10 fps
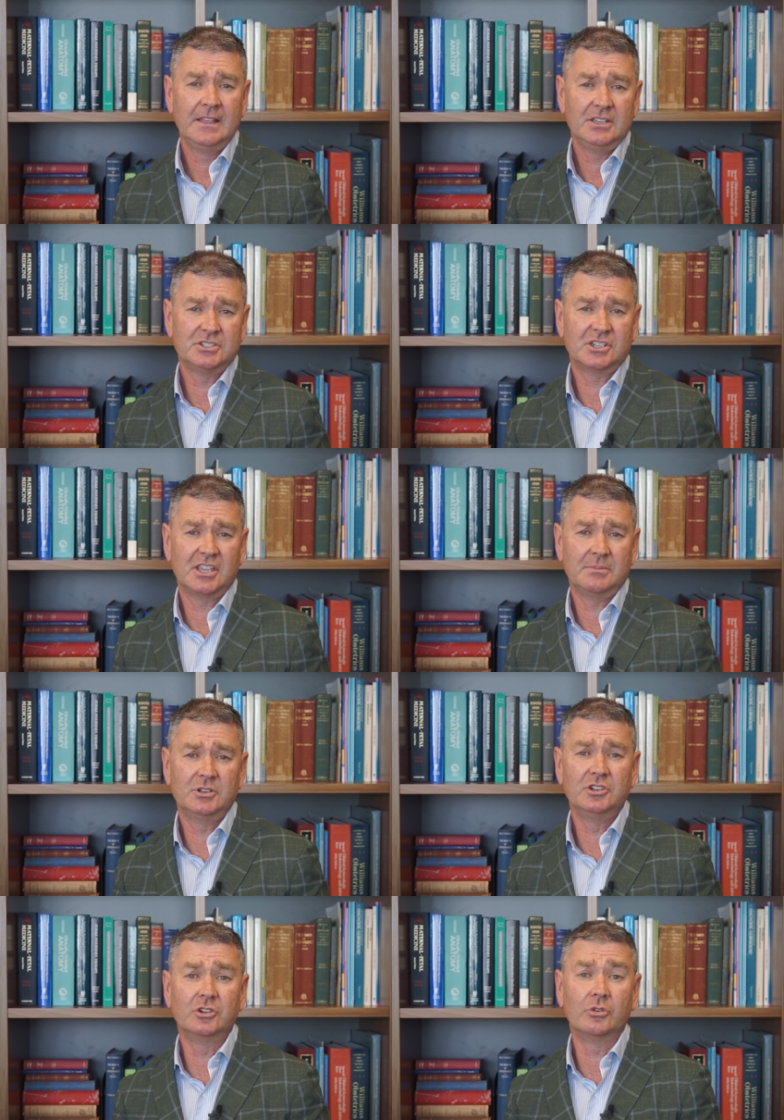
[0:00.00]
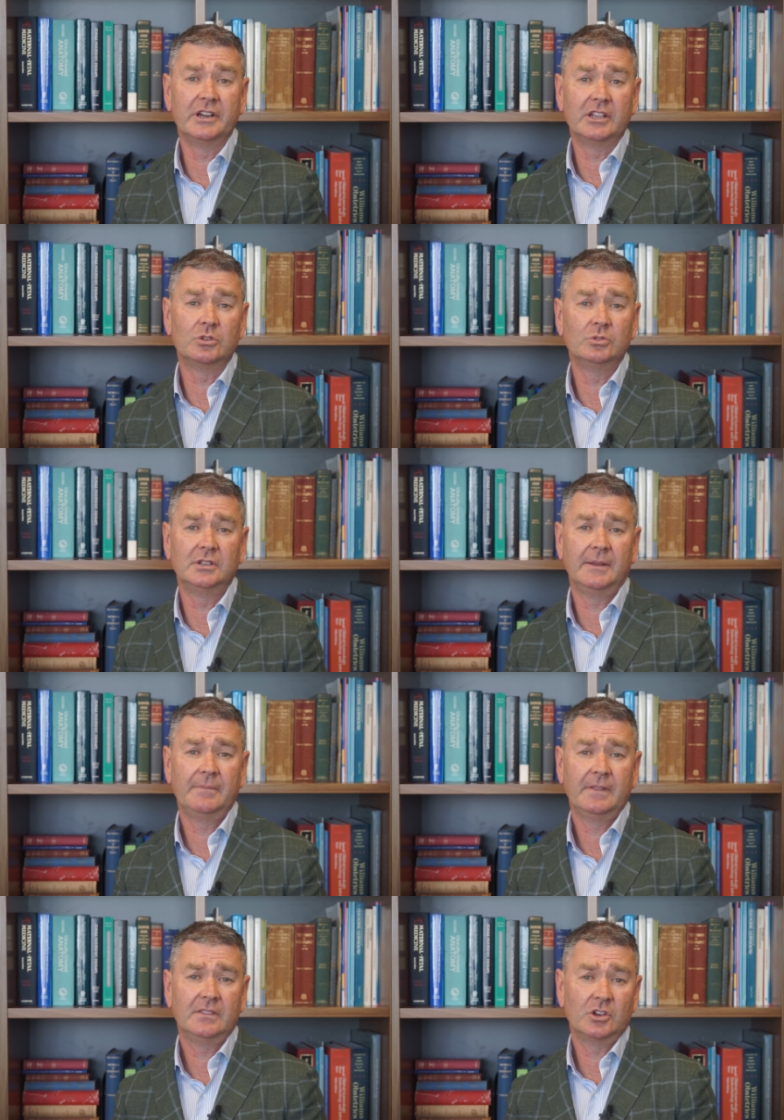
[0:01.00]
is to keep it a degree cooler
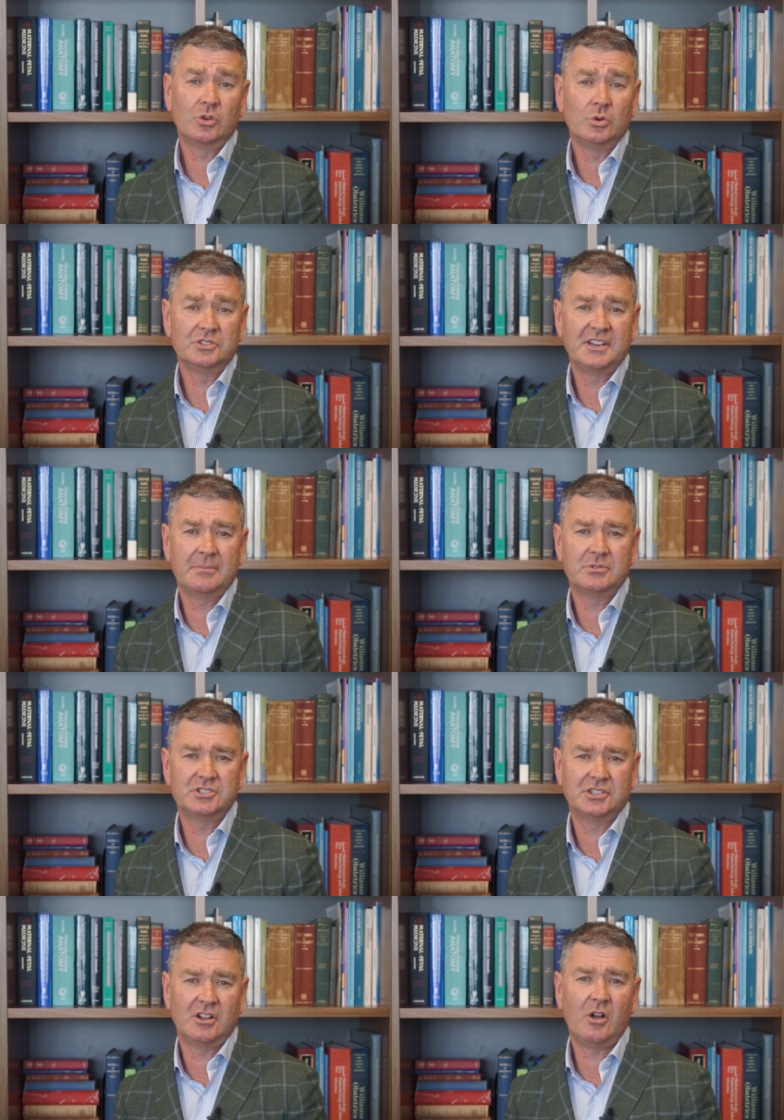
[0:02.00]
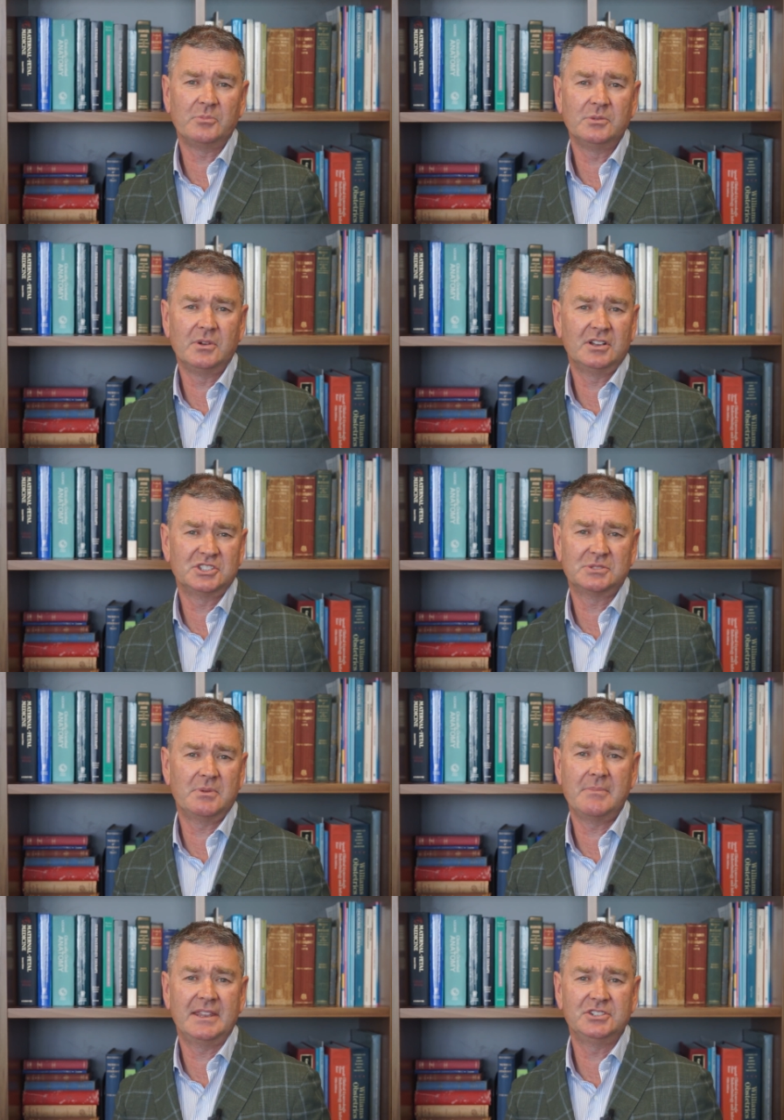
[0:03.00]
than core temperature to optimize
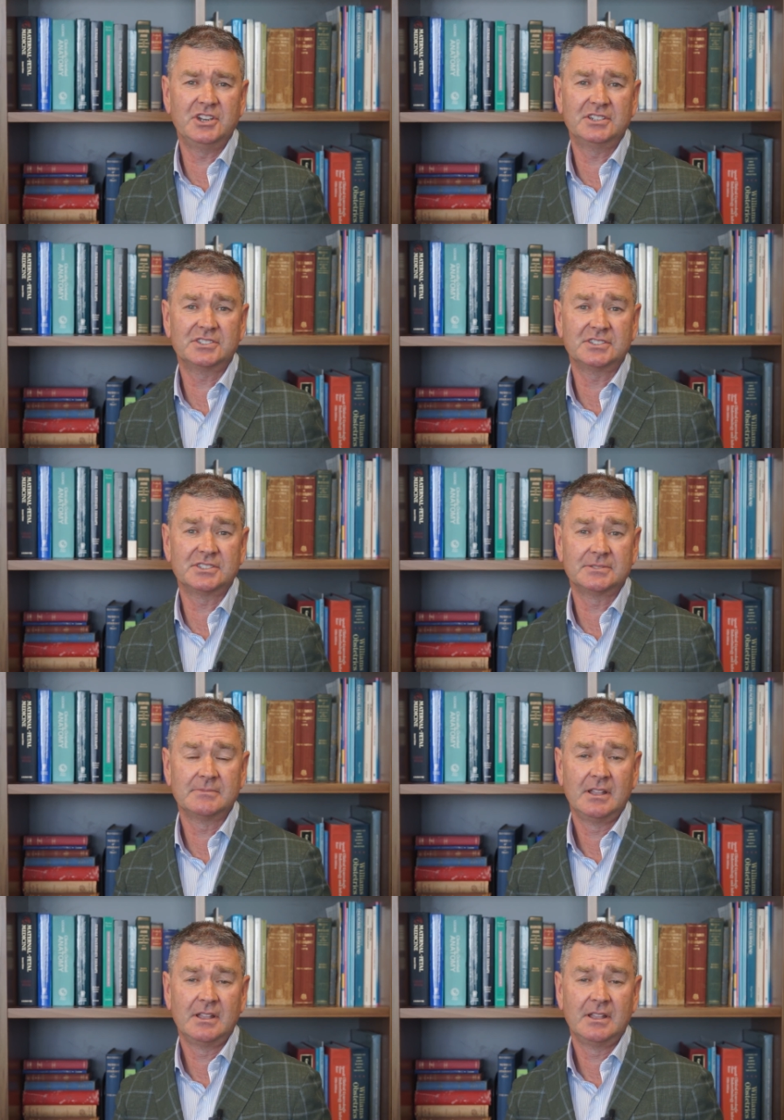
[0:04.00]
spermatogenesis.